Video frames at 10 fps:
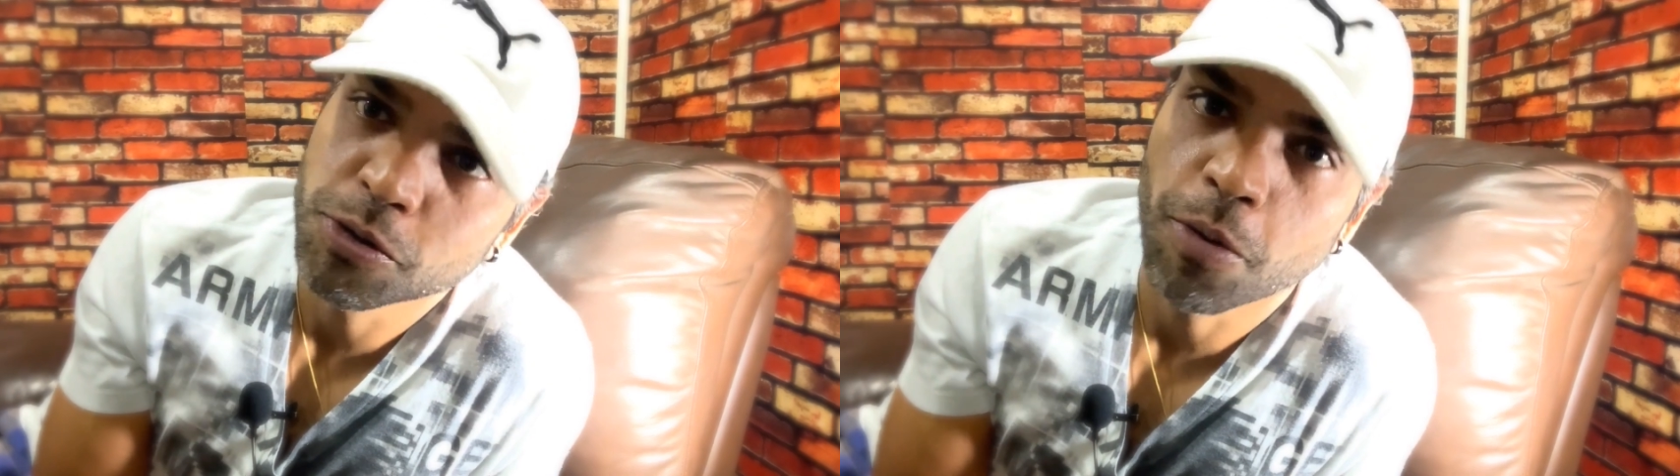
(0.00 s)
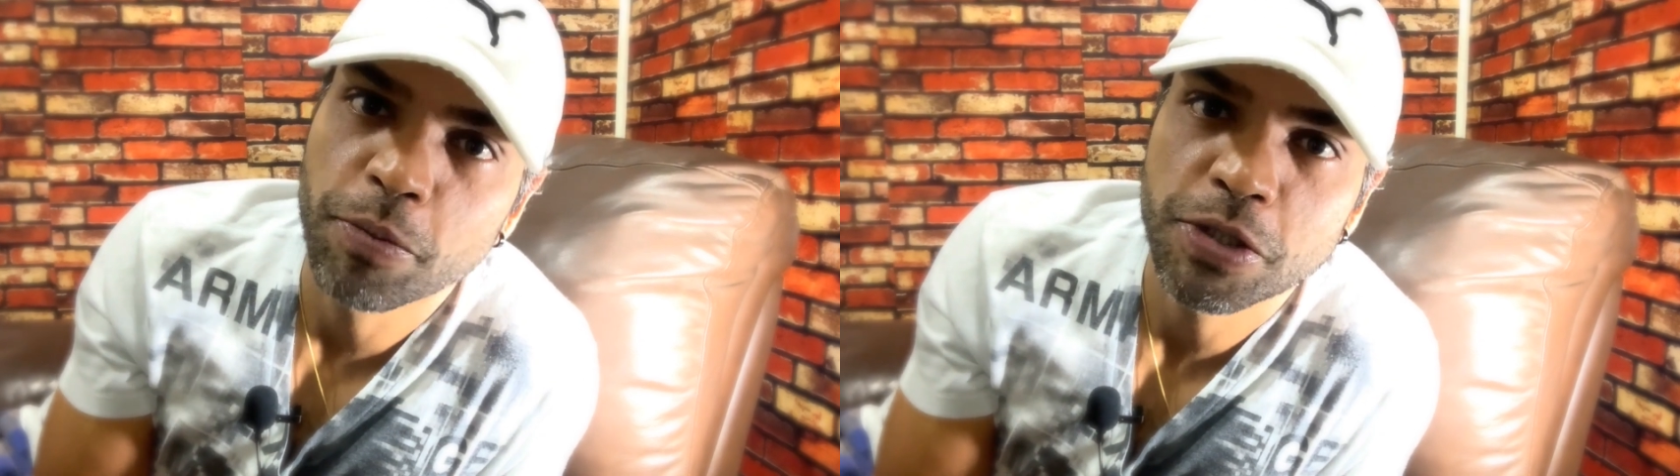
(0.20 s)

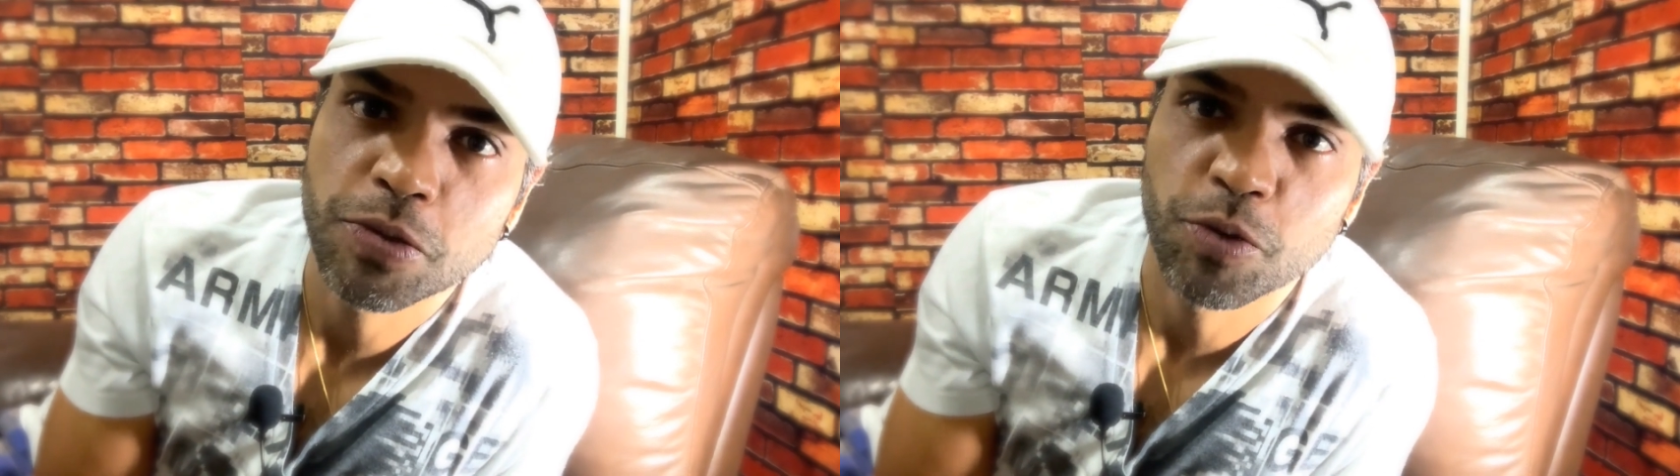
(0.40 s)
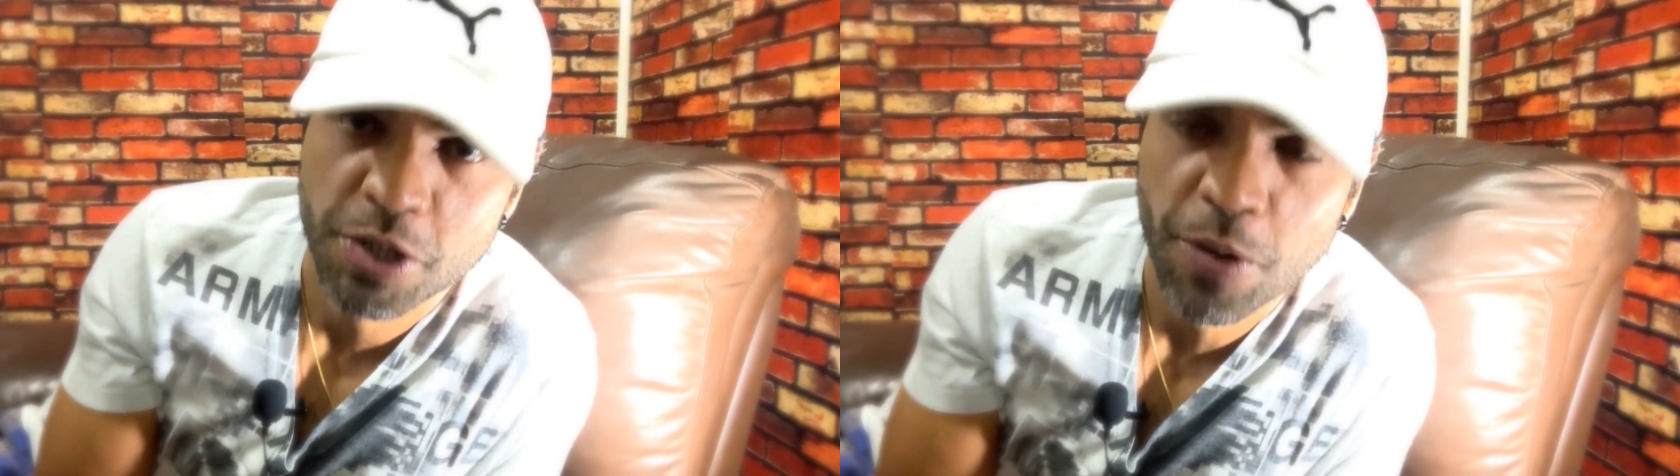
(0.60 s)
topics
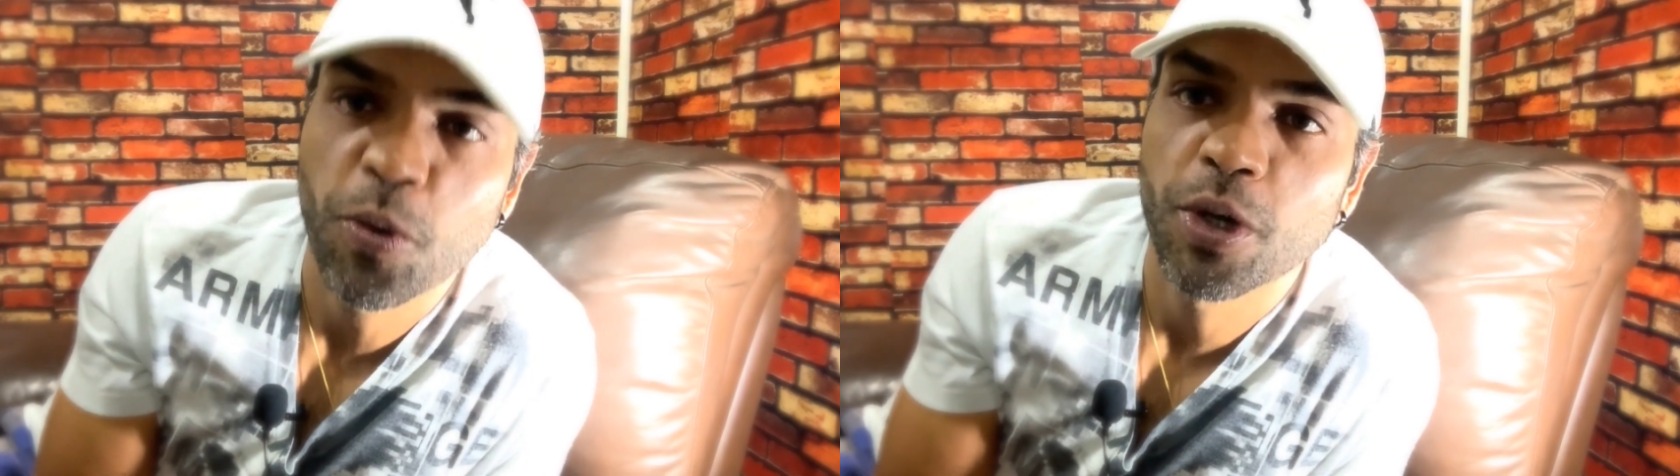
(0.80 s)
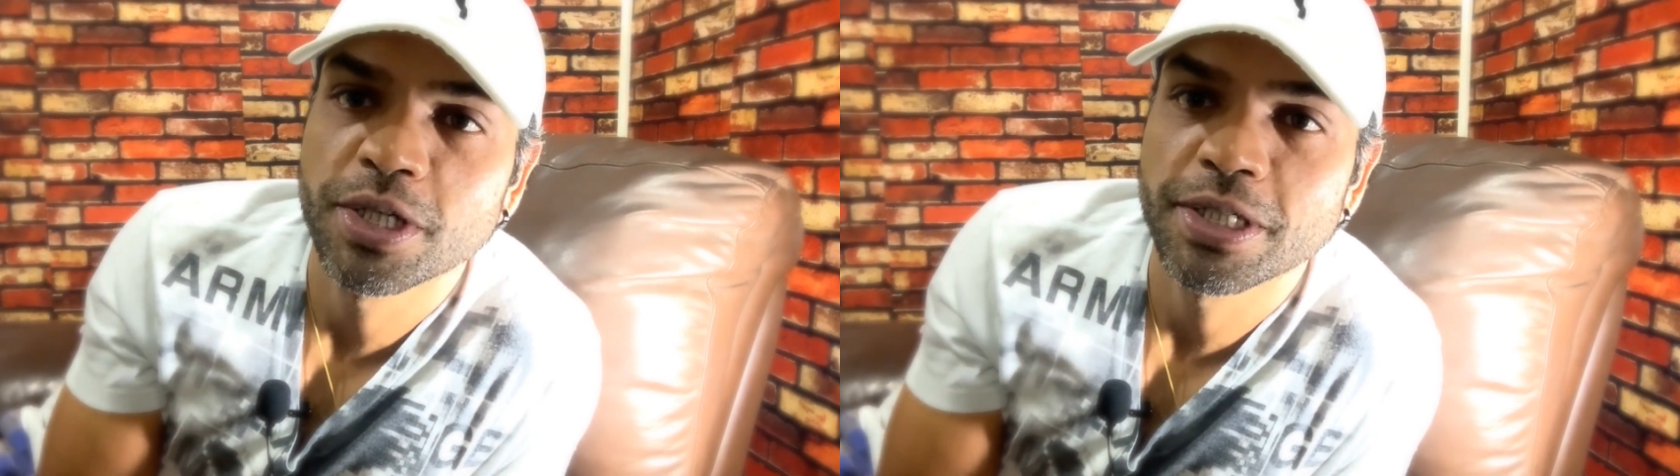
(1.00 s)
which I
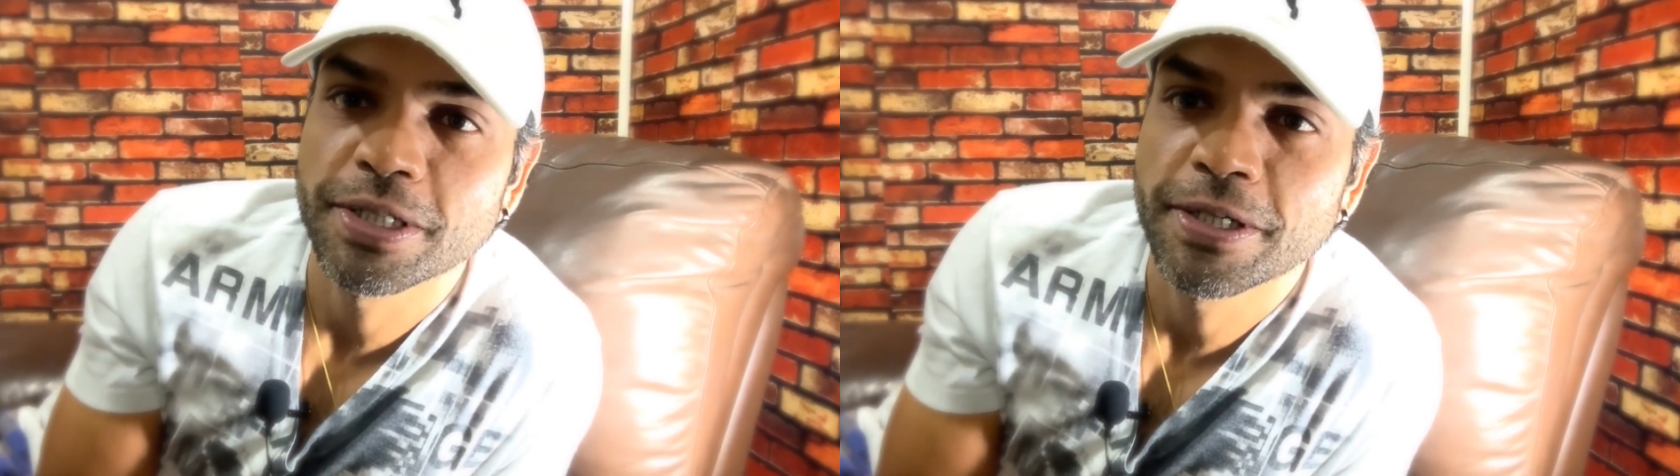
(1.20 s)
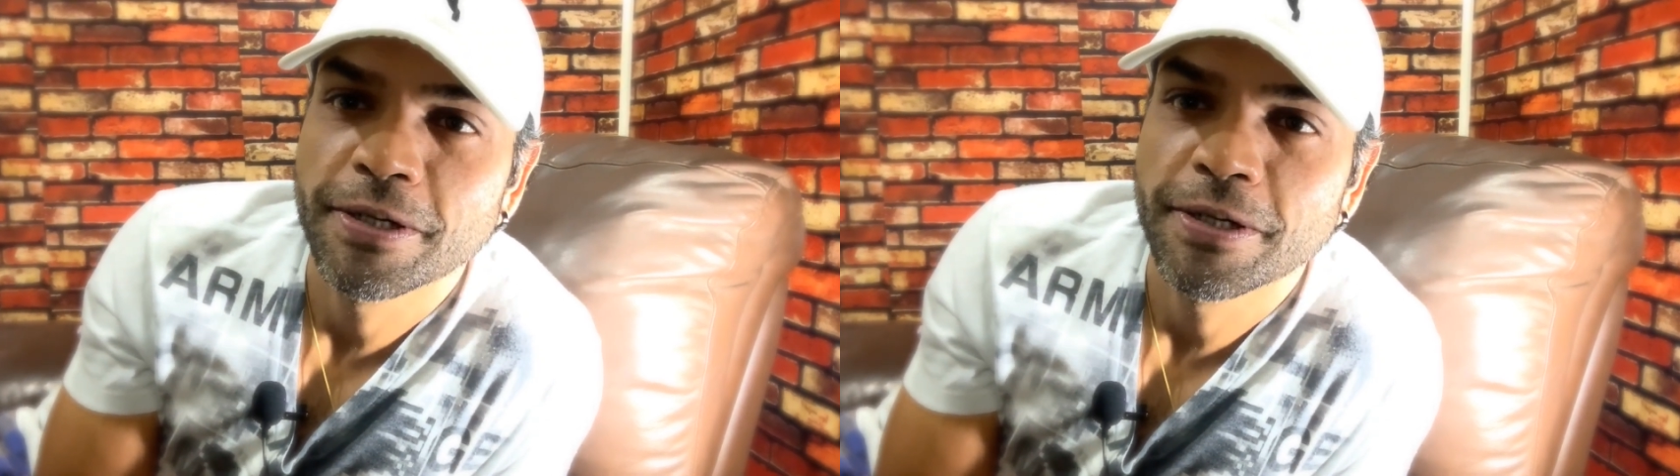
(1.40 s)
wanted.